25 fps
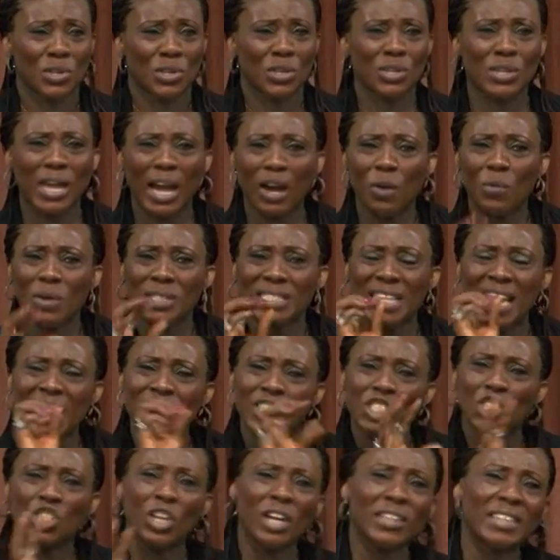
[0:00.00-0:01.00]
I always
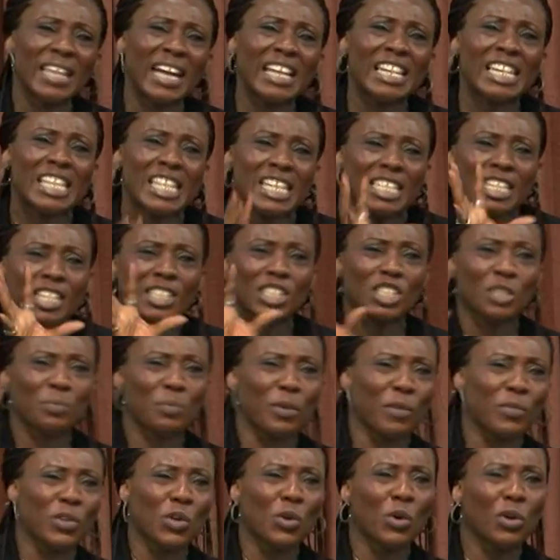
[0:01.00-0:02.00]
enjoy that
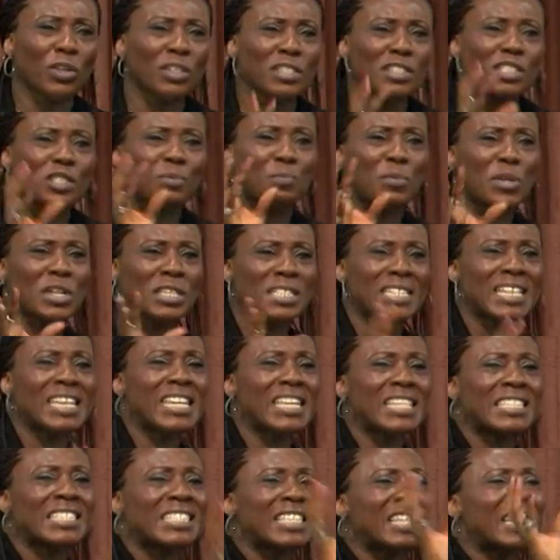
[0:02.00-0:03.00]
leadership of the Holy Spirit.
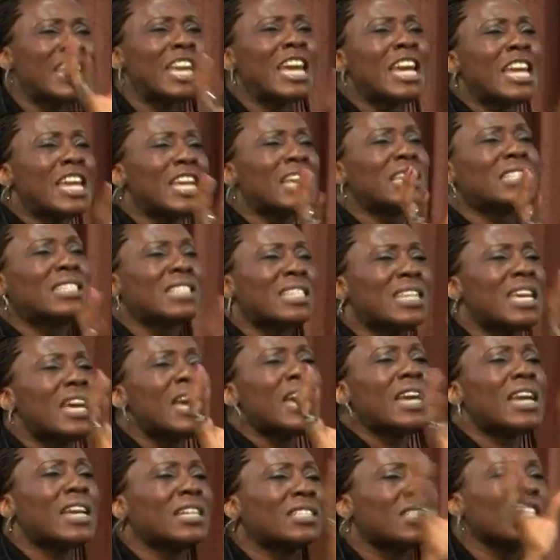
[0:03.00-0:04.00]
He
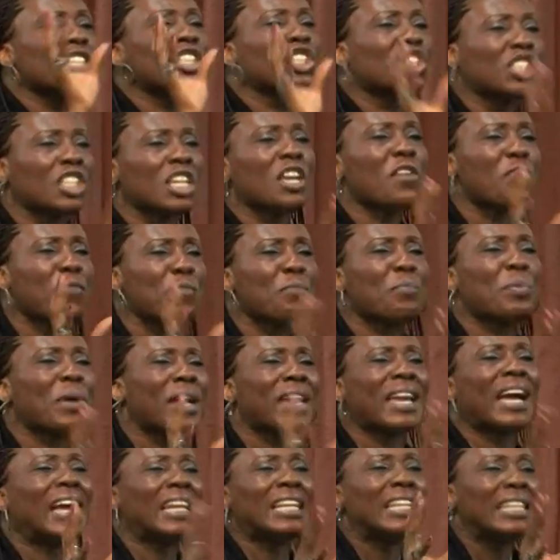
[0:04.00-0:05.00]
is the chief
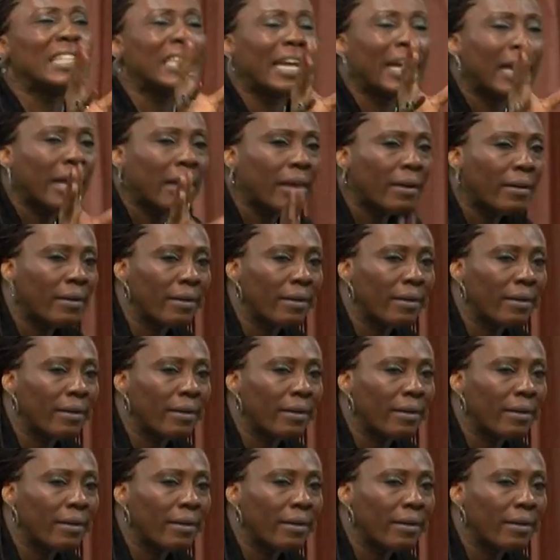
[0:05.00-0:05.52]
prayer leader.